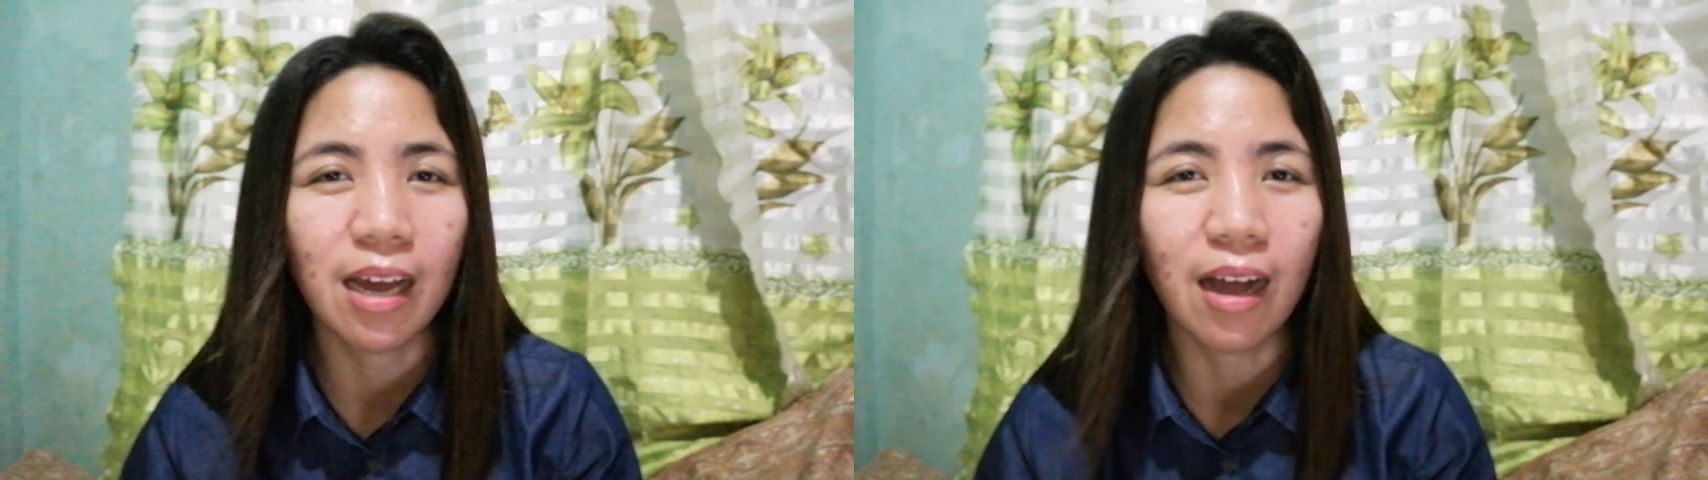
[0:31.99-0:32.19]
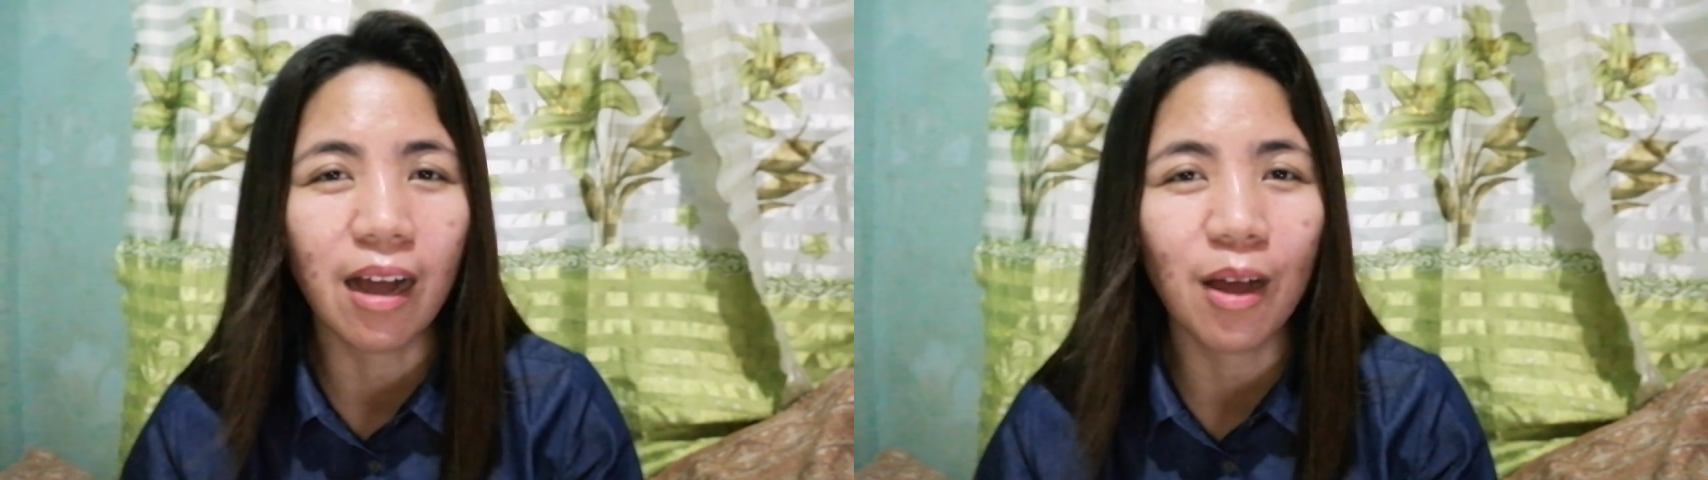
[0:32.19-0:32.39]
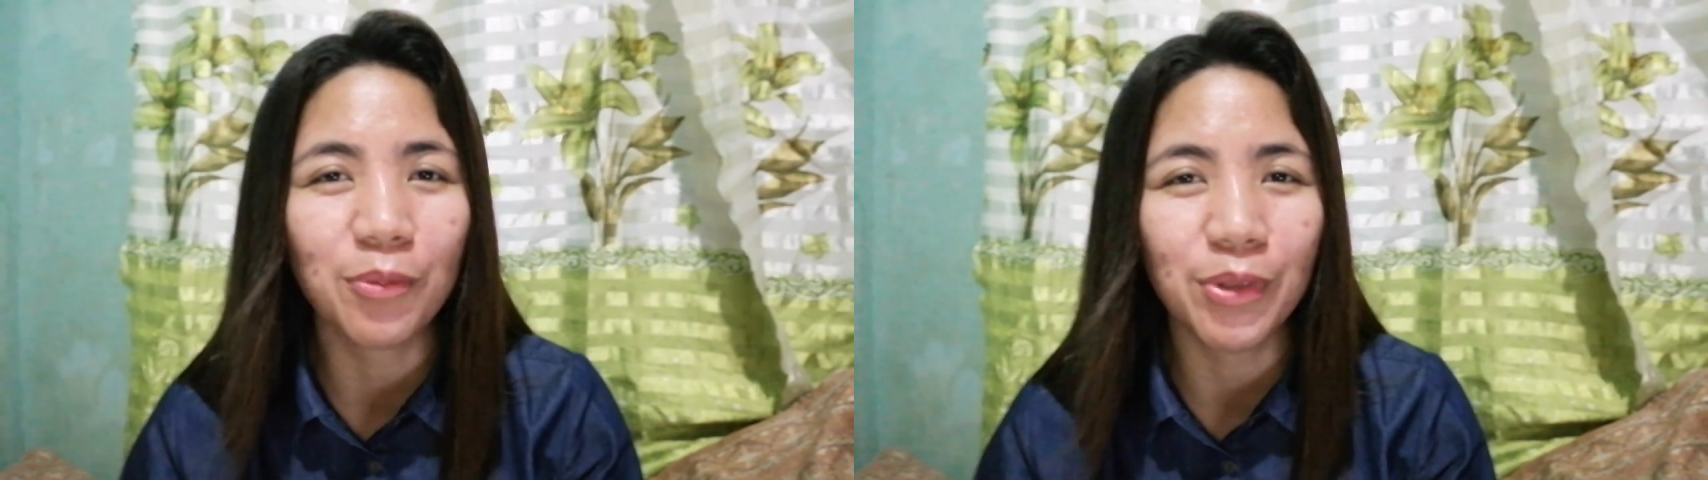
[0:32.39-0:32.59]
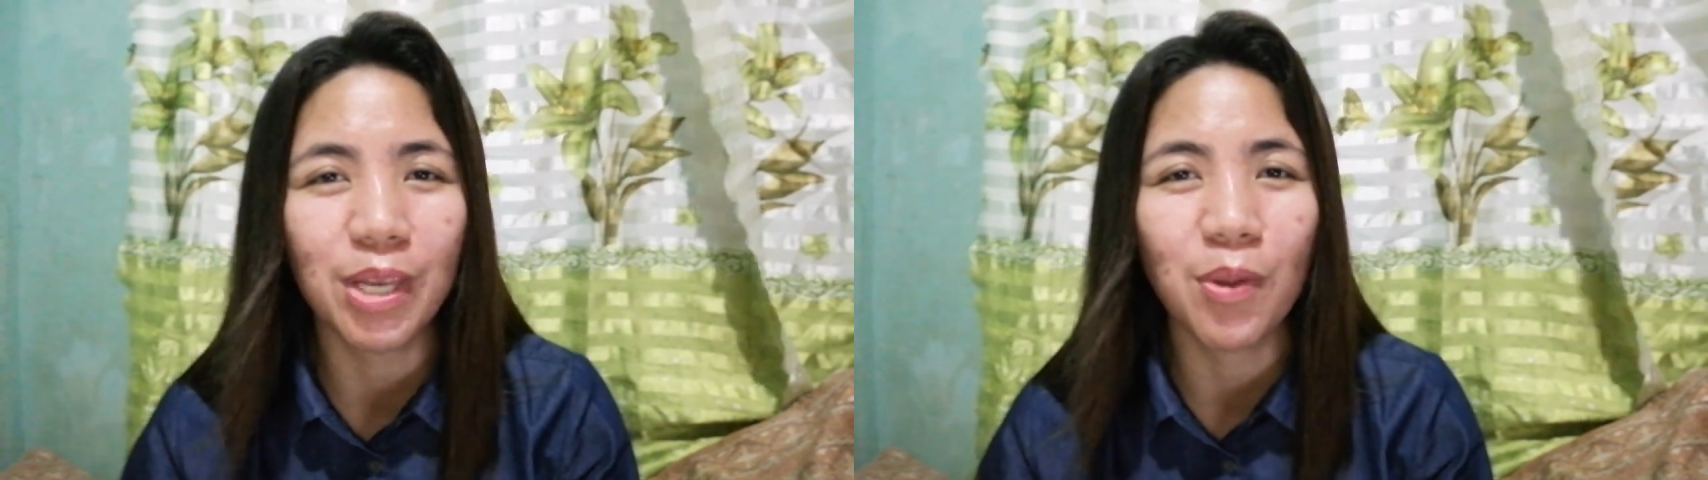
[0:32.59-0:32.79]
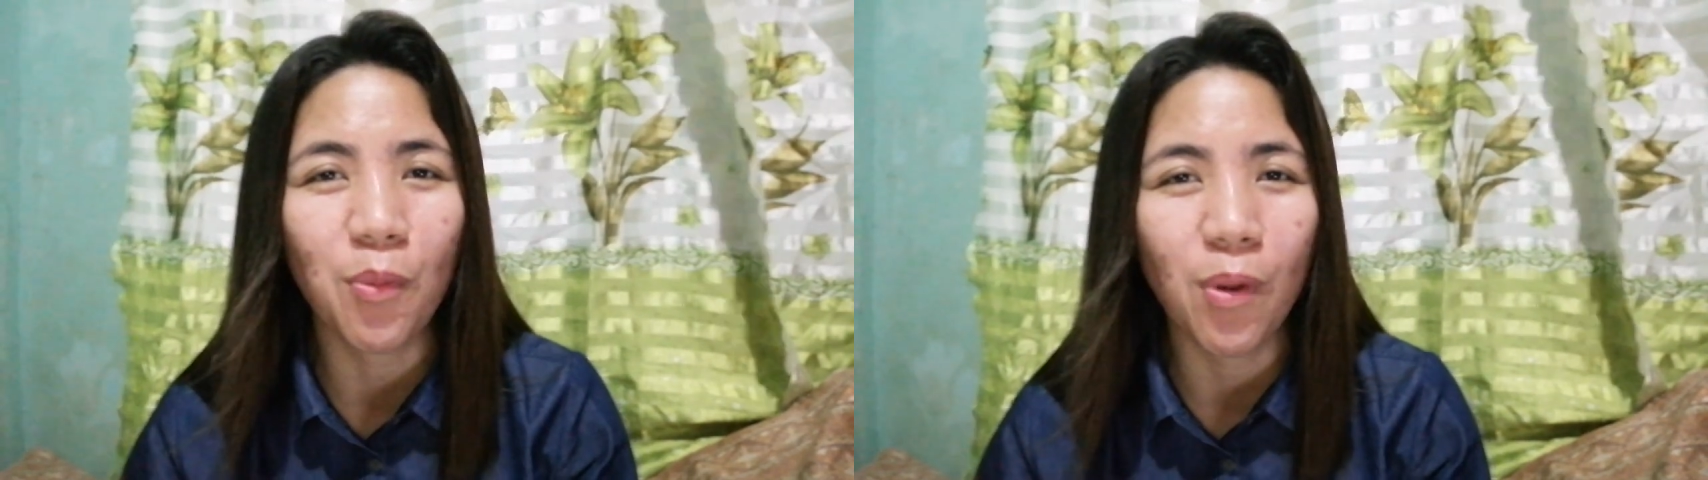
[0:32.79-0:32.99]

accounting